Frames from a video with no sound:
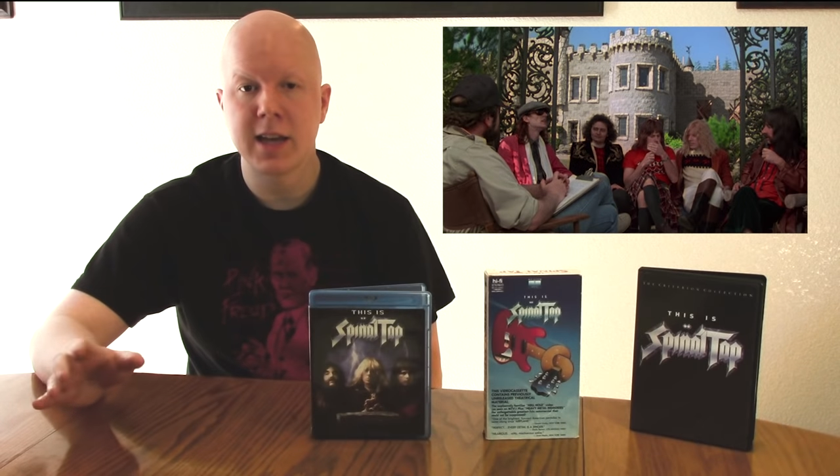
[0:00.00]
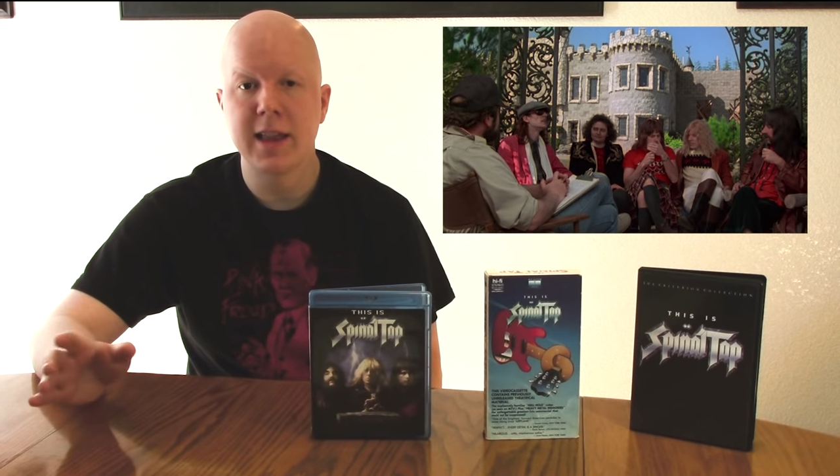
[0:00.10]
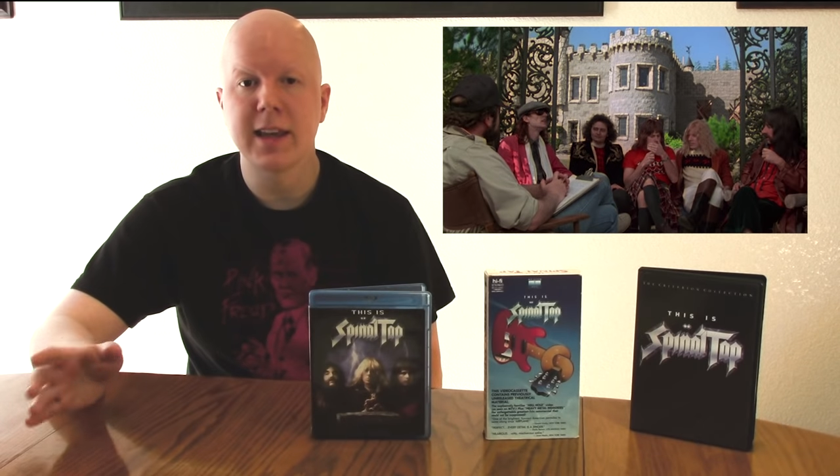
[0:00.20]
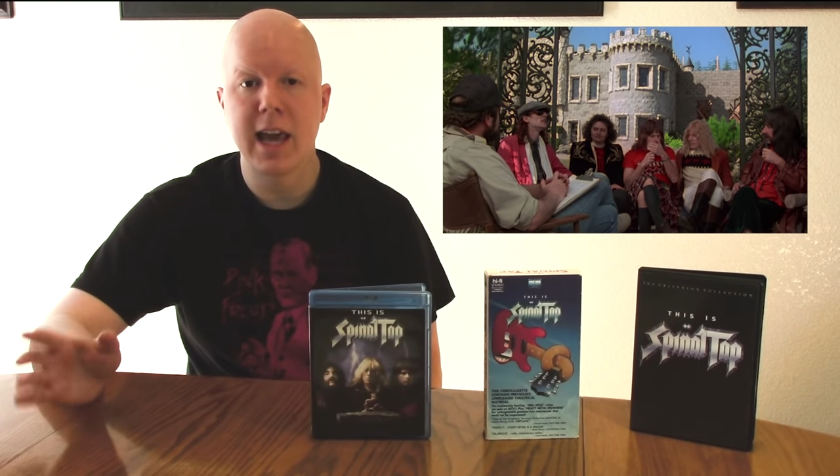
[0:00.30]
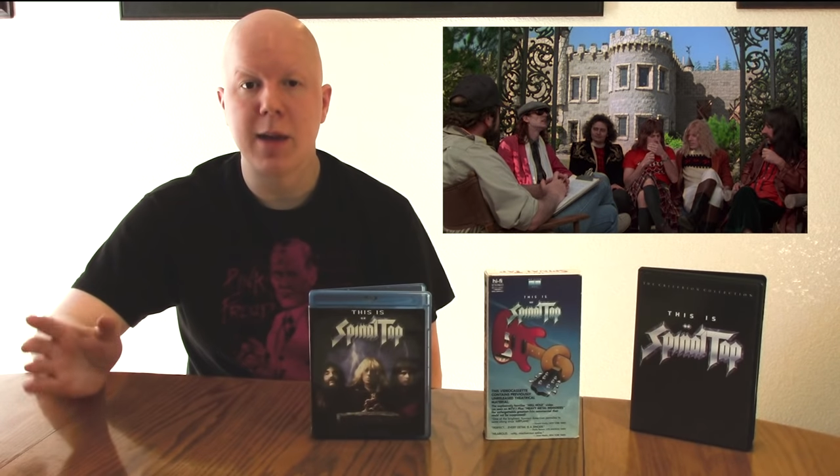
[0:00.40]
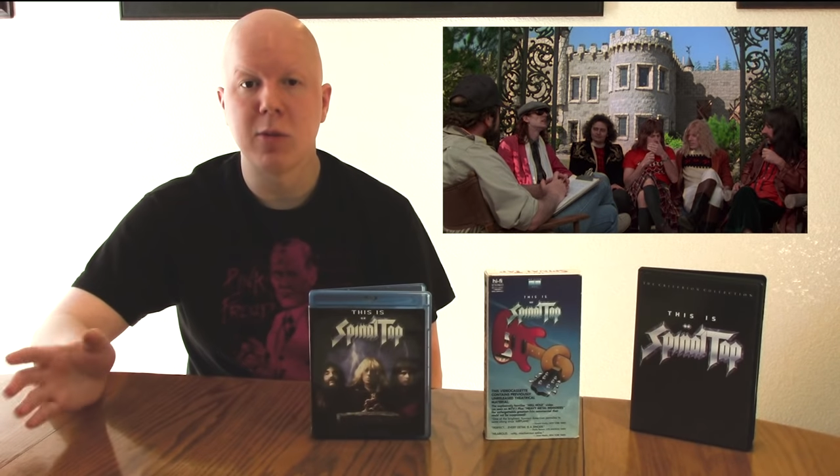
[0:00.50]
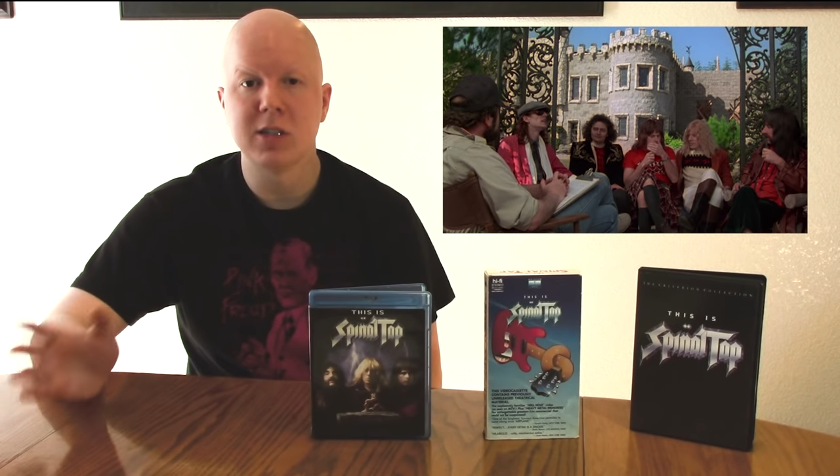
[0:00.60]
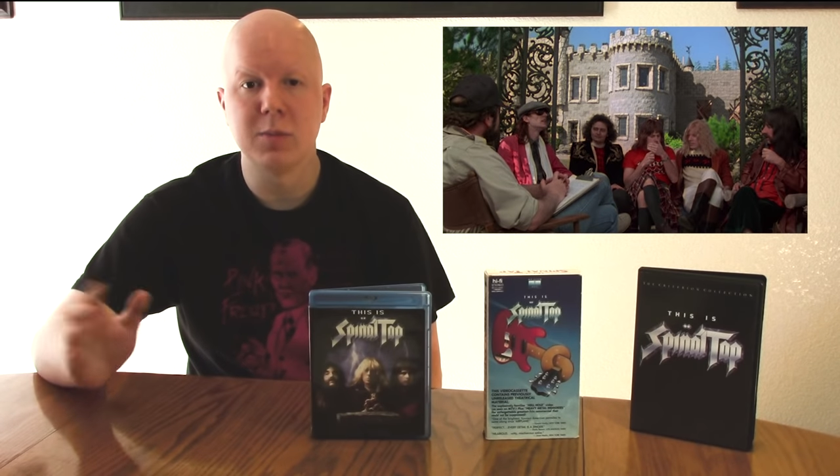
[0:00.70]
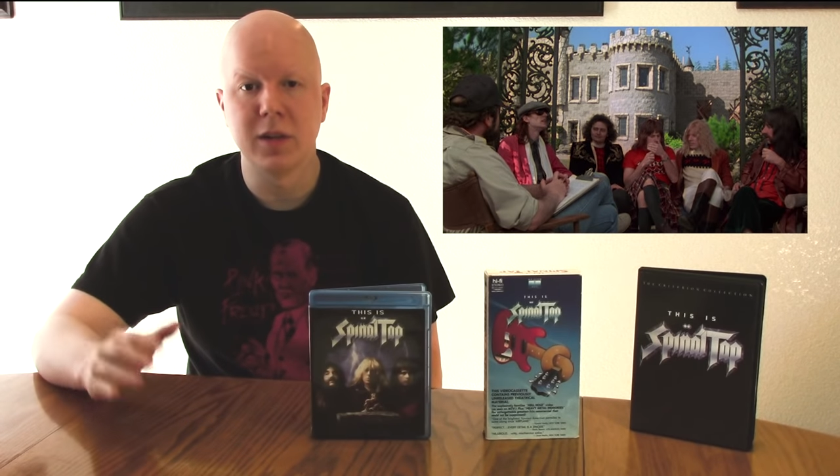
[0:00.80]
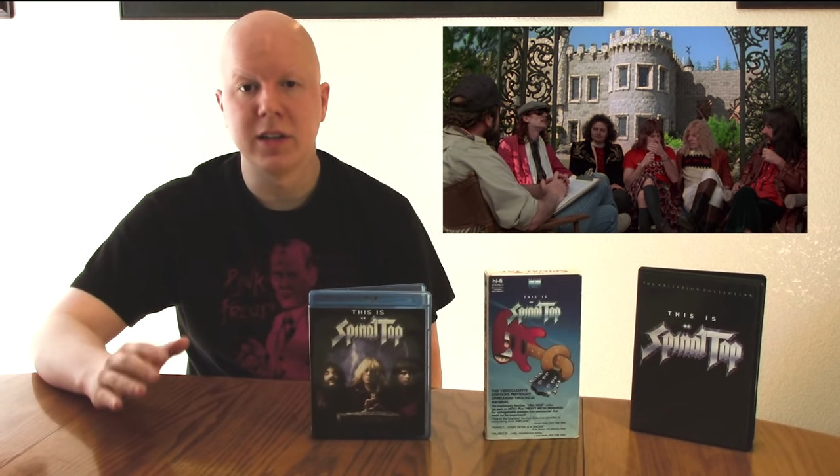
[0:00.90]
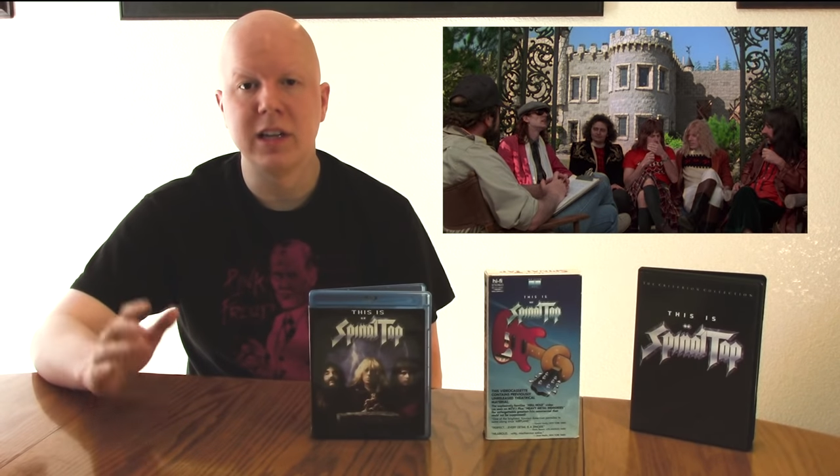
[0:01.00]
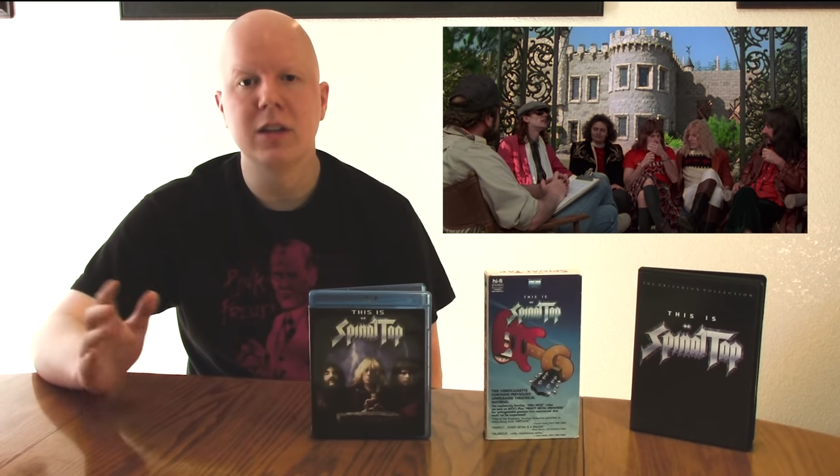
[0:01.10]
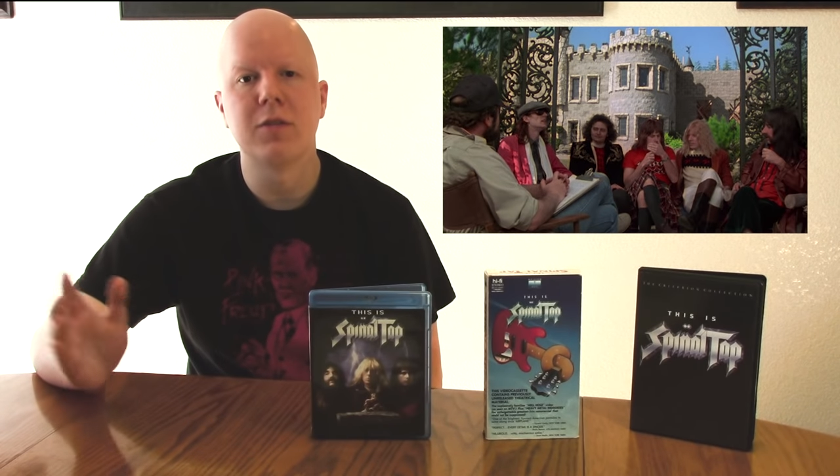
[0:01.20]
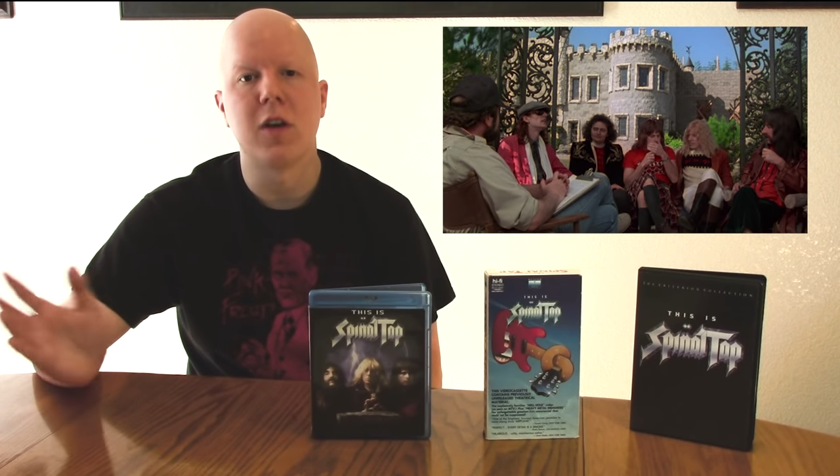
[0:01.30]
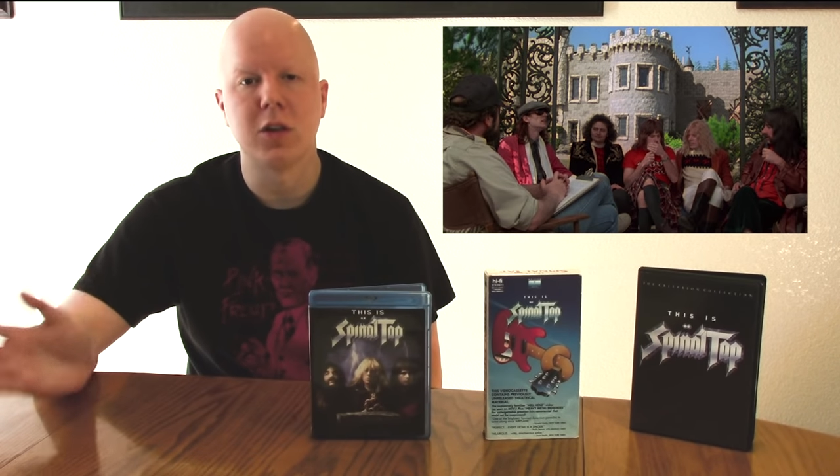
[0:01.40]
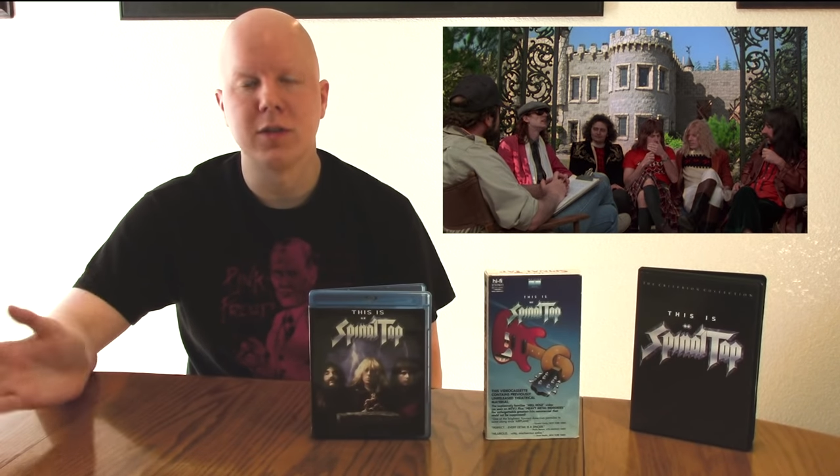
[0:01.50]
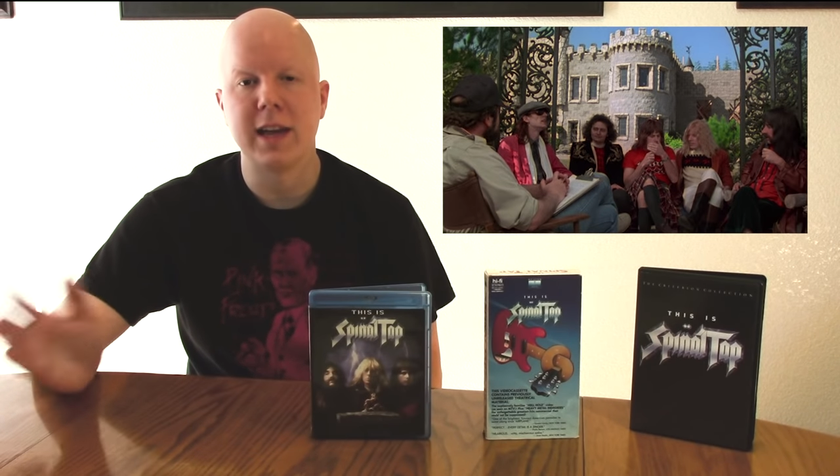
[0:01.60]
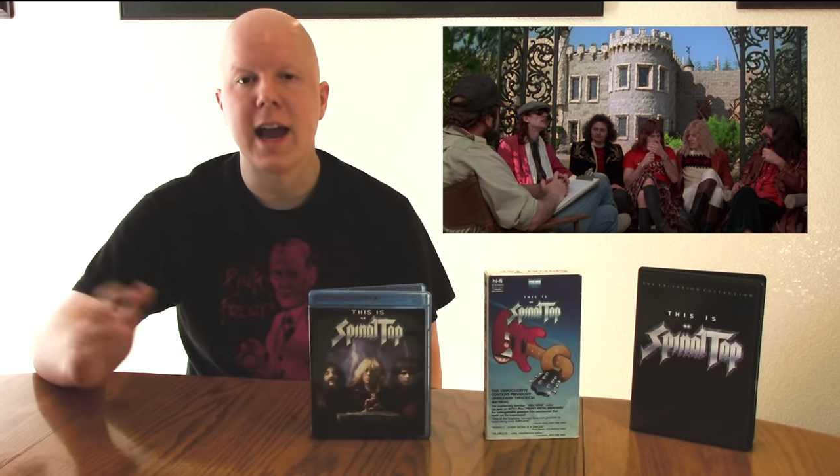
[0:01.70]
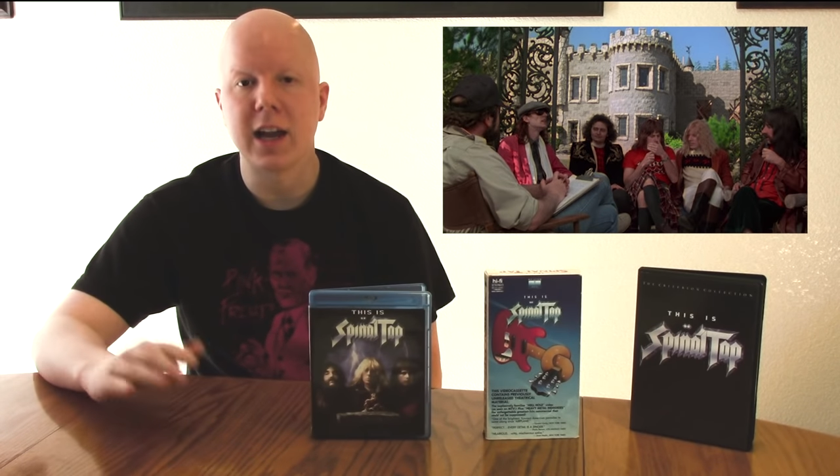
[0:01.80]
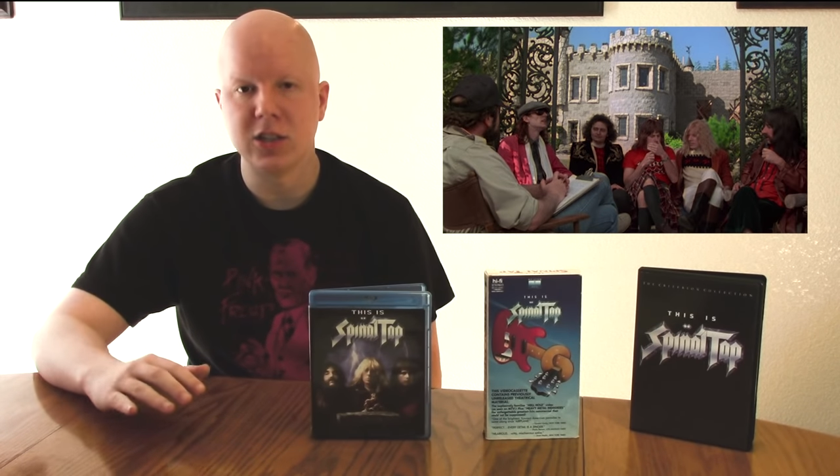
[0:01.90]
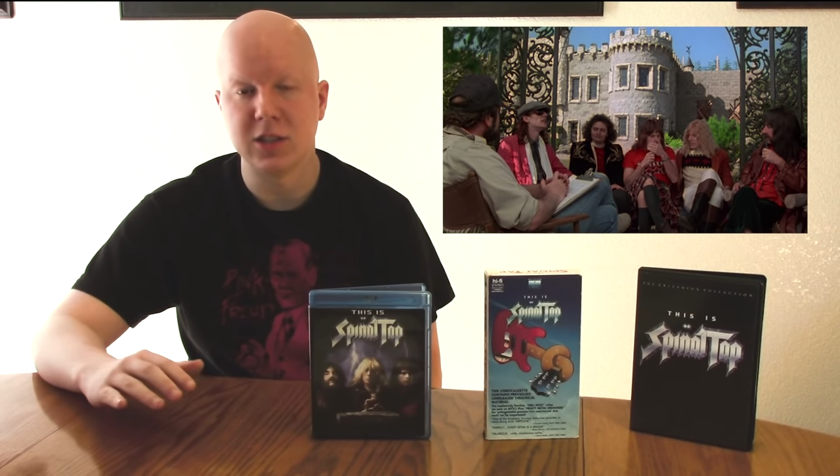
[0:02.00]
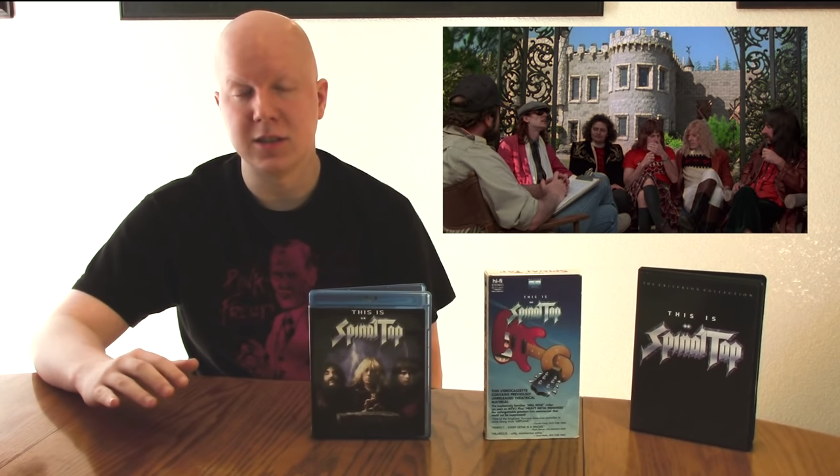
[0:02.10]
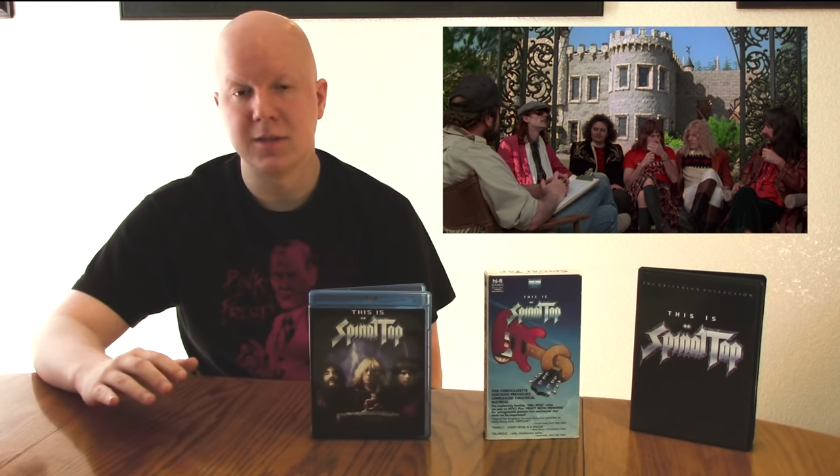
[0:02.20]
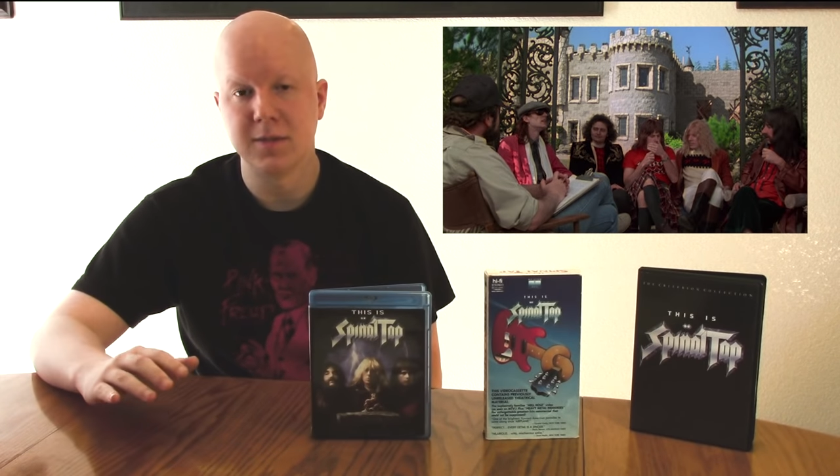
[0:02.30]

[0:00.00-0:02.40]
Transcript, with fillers: and the camera's ability to follow the action.